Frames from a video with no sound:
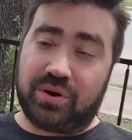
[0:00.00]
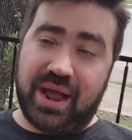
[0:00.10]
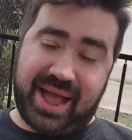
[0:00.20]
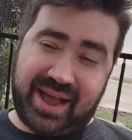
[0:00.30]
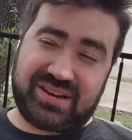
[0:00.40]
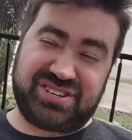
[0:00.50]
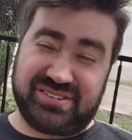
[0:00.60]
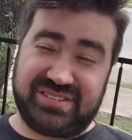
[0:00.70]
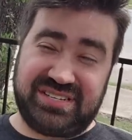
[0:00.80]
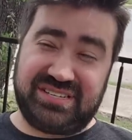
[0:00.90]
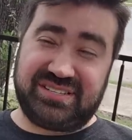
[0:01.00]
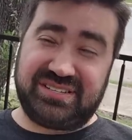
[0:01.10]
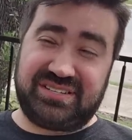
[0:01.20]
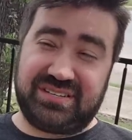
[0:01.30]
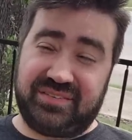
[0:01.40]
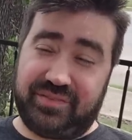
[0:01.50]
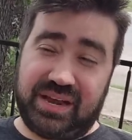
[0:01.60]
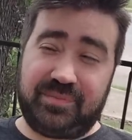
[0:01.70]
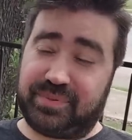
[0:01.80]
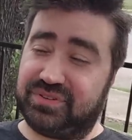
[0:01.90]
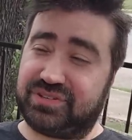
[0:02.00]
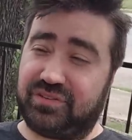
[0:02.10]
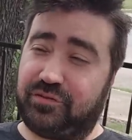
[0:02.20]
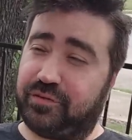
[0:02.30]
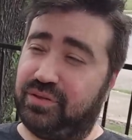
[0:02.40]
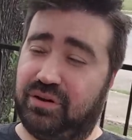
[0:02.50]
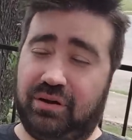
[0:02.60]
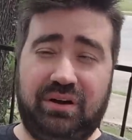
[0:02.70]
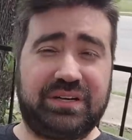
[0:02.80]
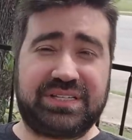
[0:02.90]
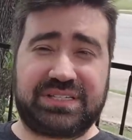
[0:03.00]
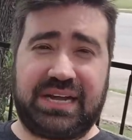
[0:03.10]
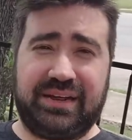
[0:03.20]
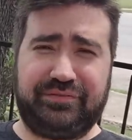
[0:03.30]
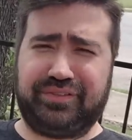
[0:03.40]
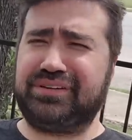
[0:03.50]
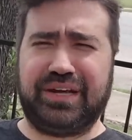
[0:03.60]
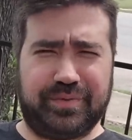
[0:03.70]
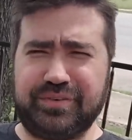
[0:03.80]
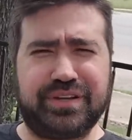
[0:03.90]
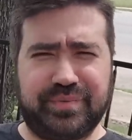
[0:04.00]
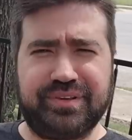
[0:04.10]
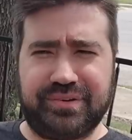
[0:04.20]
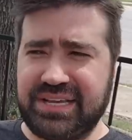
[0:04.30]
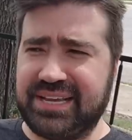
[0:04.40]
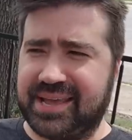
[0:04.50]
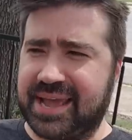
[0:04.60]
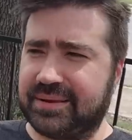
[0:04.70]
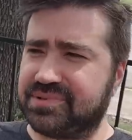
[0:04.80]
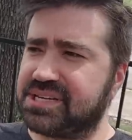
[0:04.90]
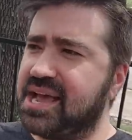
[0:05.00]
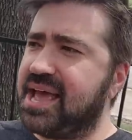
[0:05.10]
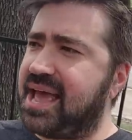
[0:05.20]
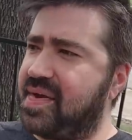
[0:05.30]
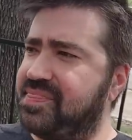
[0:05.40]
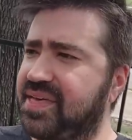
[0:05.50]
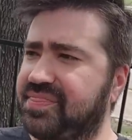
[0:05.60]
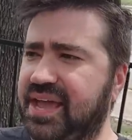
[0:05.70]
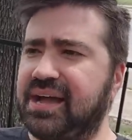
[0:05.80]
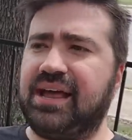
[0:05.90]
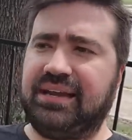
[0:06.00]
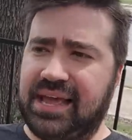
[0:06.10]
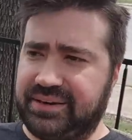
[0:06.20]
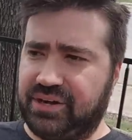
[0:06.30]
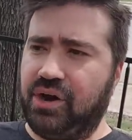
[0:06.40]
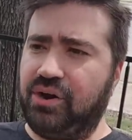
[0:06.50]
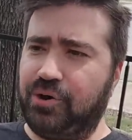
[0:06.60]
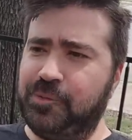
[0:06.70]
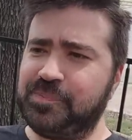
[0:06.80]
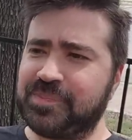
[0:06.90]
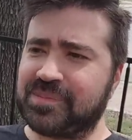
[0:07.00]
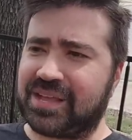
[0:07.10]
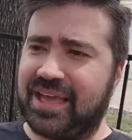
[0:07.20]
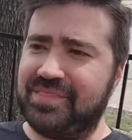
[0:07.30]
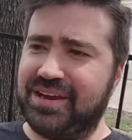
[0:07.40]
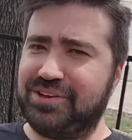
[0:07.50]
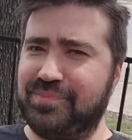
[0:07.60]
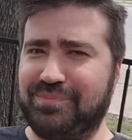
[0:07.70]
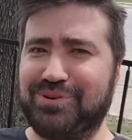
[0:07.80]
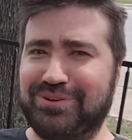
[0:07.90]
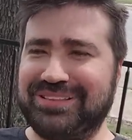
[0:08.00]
were actually the developers for the longest time for the WWE games. And then they got let go. And then you remember